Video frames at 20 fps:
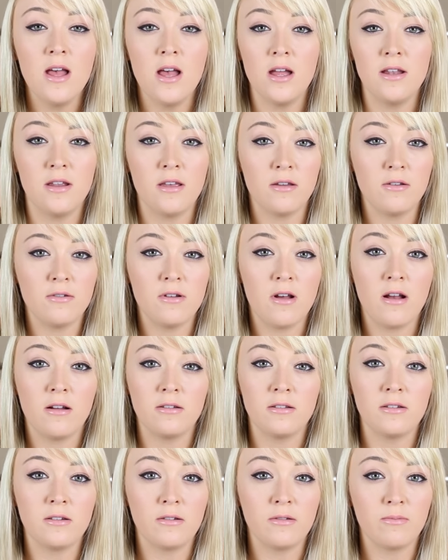another
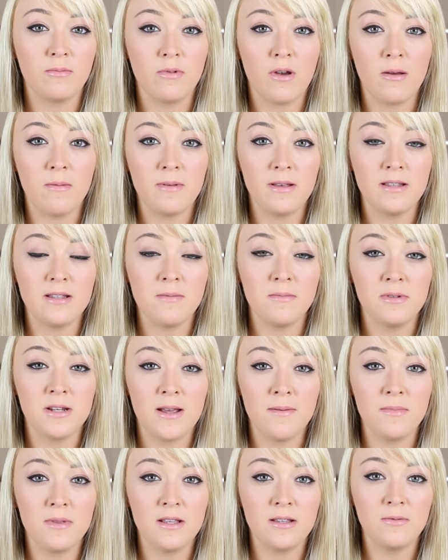doctor probably
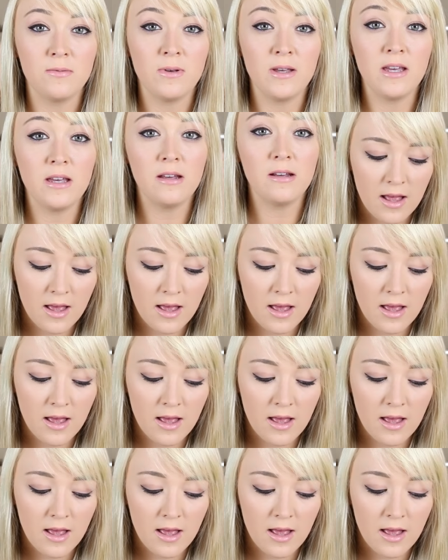sometime this week.